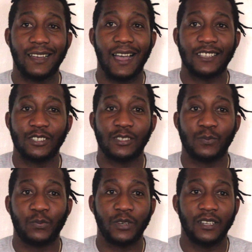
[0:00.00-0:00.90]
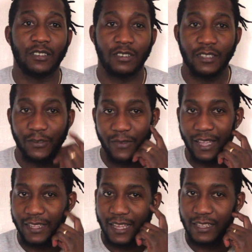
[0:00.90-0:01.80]
I just put it on the
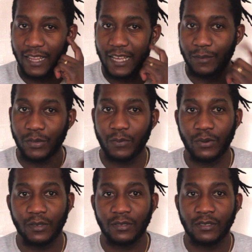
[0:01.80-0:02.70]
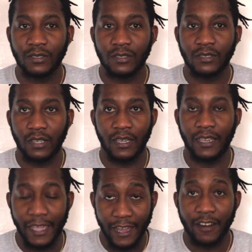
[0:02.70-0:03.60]
fact that a lot of people
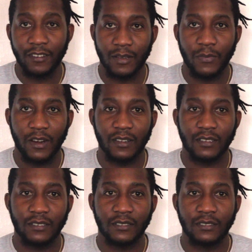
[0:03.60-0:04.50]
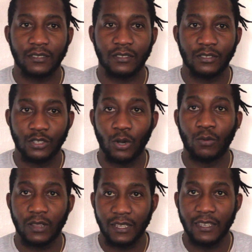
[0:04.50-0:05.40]
here in America
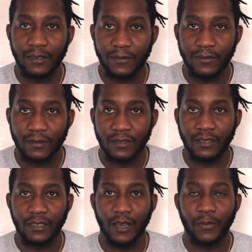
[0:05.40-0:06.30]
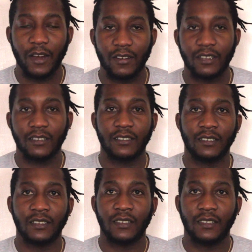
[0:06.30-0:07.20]
don't leave America.
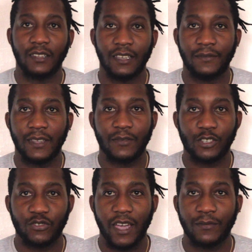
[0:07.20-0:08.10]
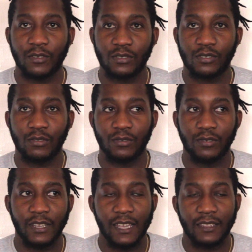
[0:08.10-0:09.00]
They've never traveled, so
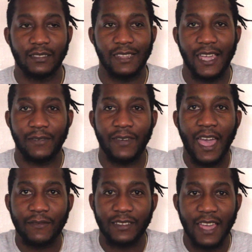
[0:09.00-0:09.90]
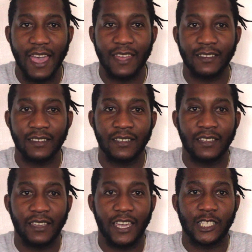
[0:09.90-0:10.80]
they they have haven't had
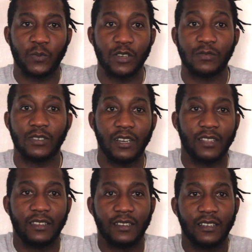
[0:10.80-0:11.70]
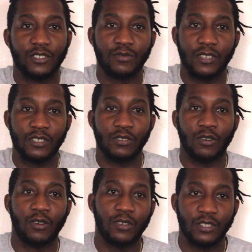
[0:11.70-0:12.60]
experience with other countries
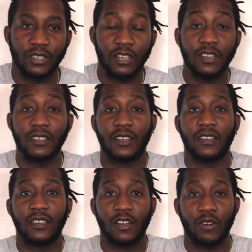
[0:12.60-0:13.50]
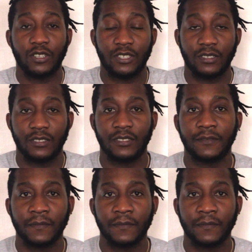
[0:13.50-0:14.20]
or to learn other cultures.